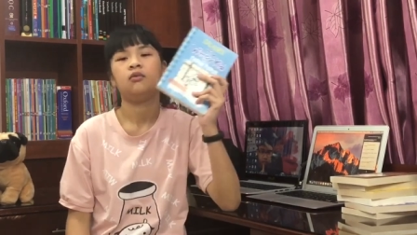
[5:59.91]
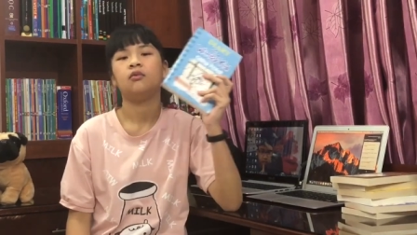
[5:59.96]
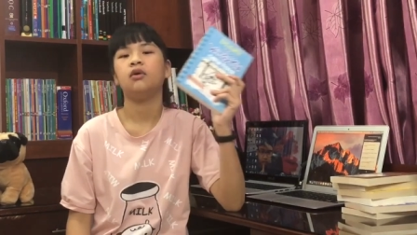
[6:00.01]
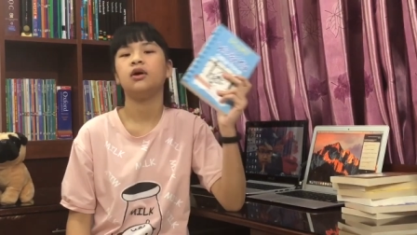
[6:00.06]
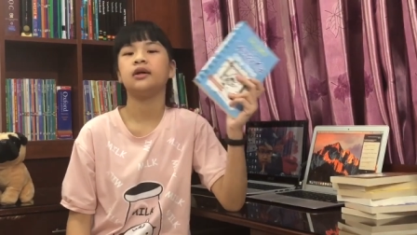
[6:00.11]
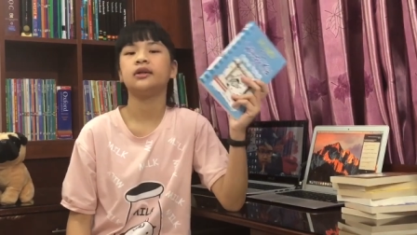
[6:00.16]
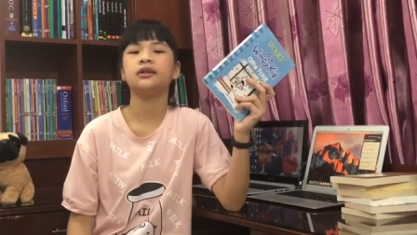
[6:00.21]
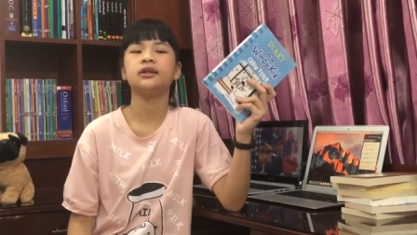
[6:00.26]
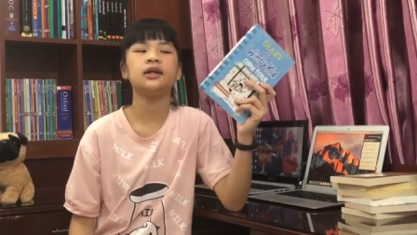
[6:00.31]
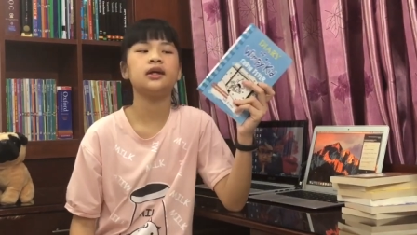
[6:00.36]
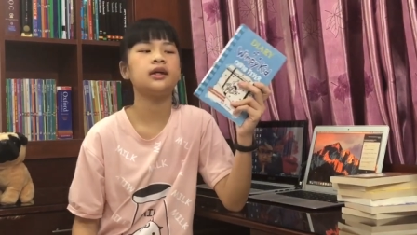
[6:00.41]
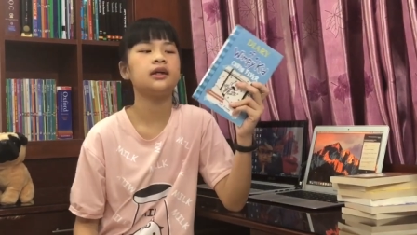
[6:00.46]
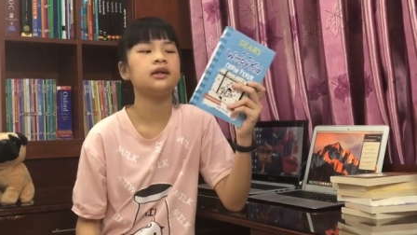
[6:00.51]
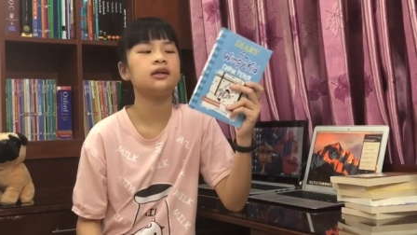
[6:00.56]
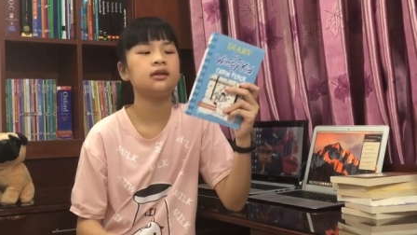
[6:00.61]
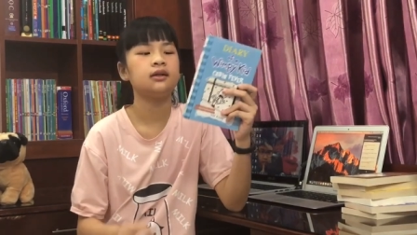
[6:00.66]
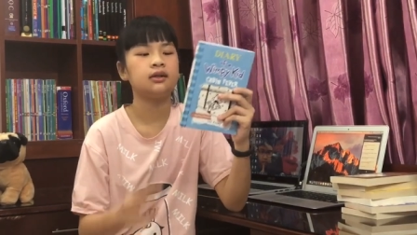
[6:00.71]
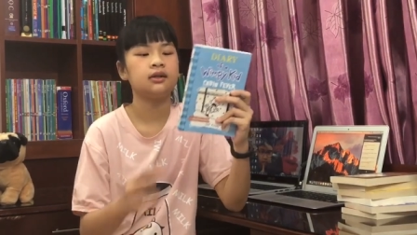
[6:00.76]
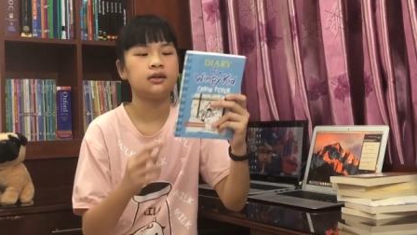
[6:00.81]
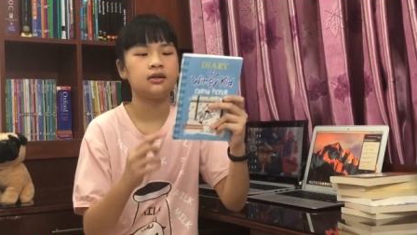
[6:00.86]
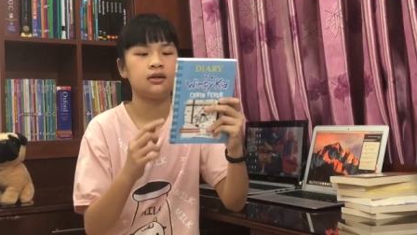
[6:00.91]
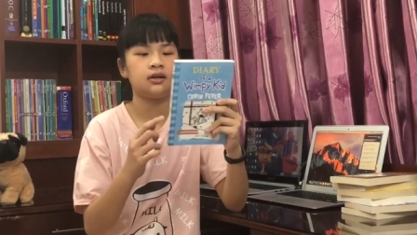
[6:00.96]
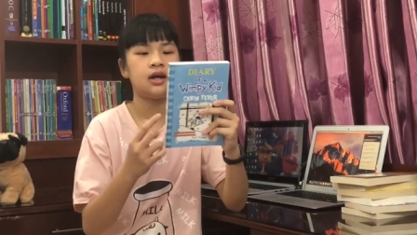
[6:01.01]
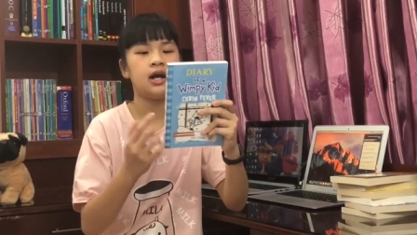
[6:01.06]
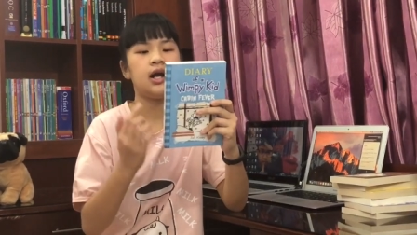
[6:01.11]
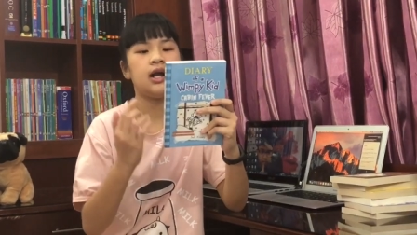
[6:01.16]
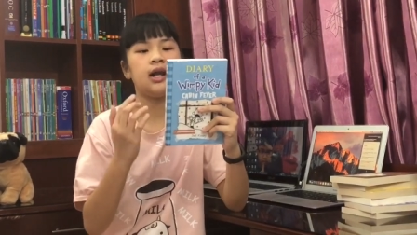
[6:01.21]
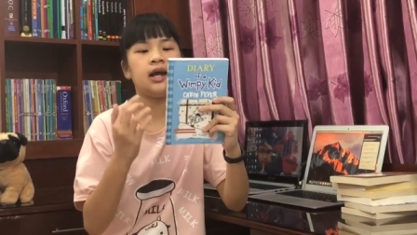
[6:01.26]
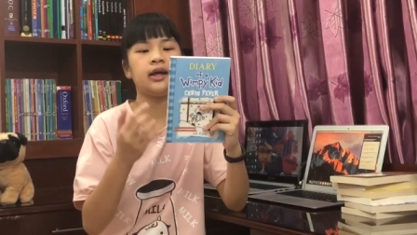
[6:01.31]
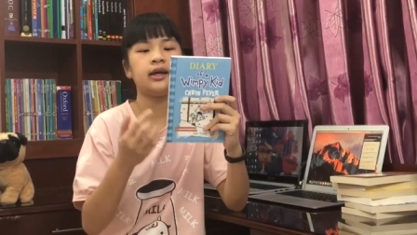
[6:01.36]
one thing
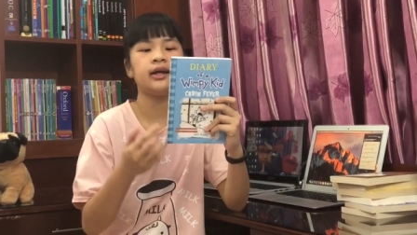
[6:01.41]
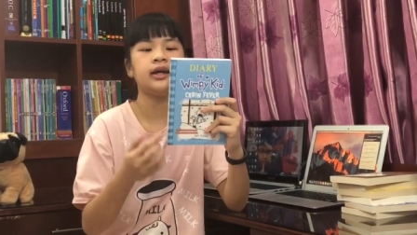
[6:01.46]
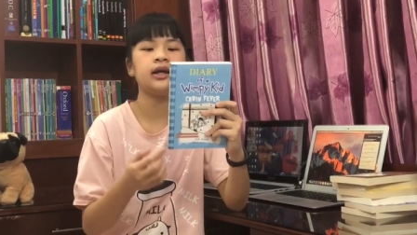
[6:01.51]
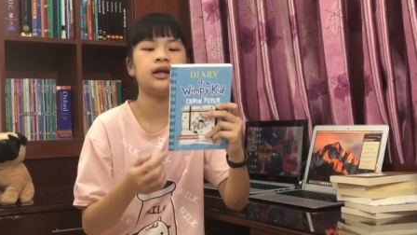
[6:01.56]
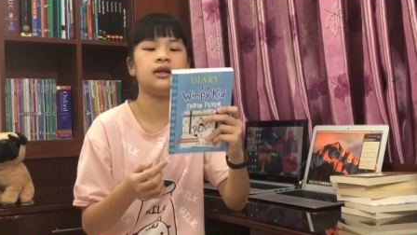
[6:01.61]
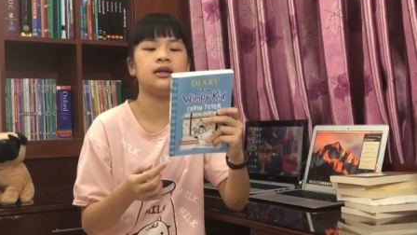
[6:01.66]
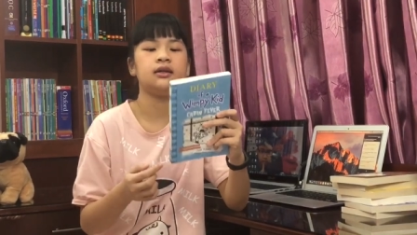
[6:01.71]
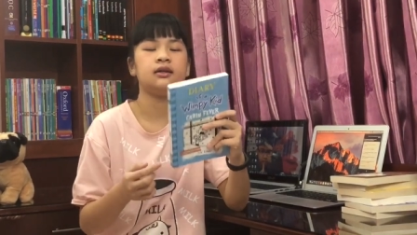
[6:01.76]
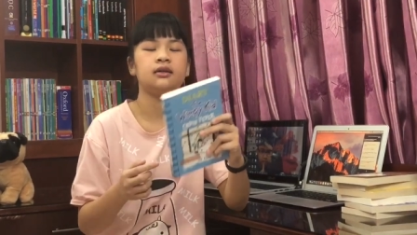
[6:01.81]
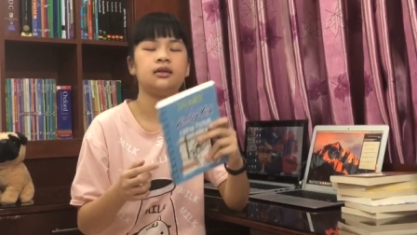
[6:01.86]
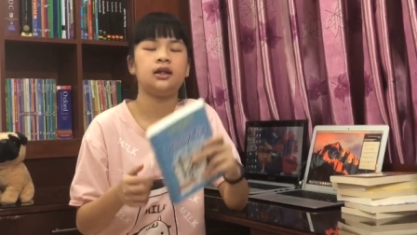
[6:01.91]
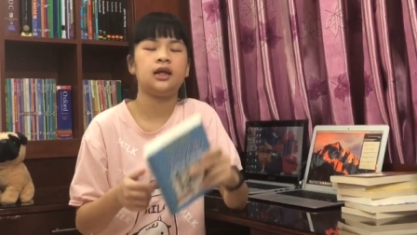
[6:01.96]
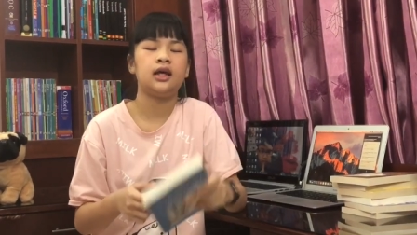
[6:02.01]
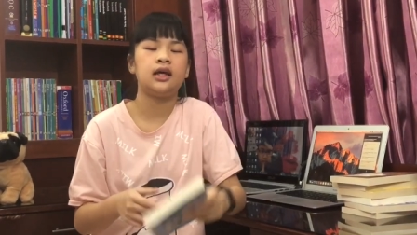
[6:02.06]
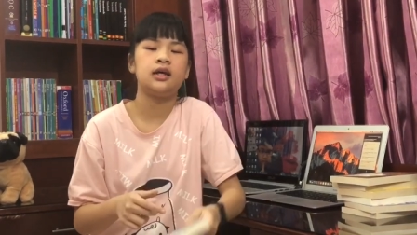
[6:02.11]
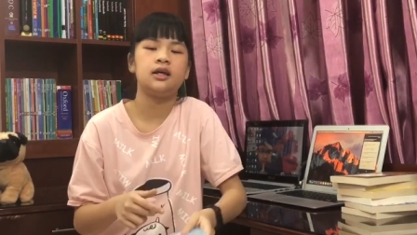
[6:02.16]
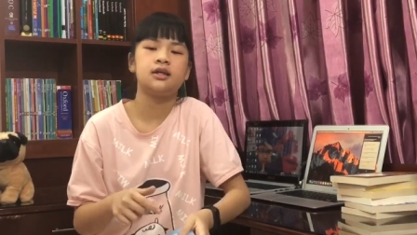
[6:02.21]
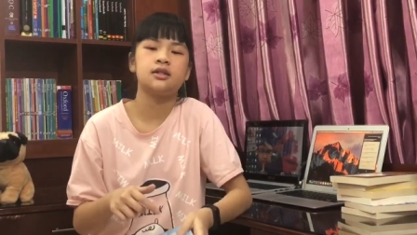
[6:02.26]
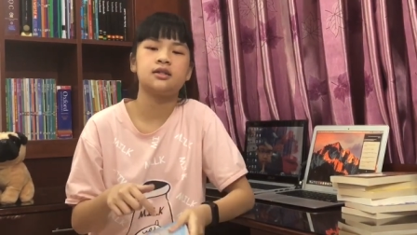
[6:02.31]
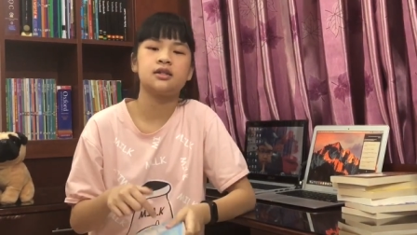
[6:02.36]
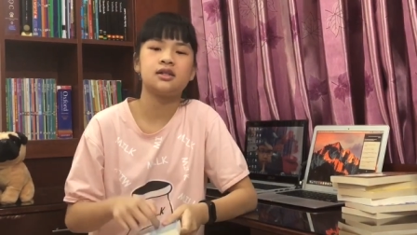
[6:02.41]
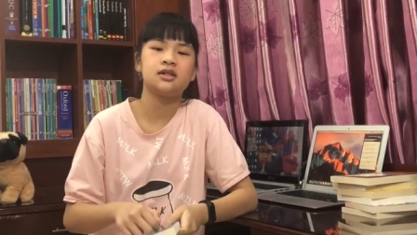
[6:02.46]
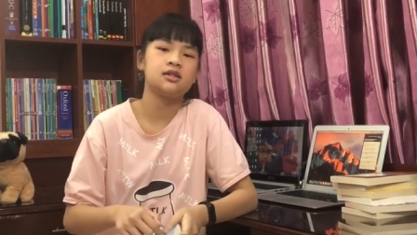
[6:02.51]
I like it is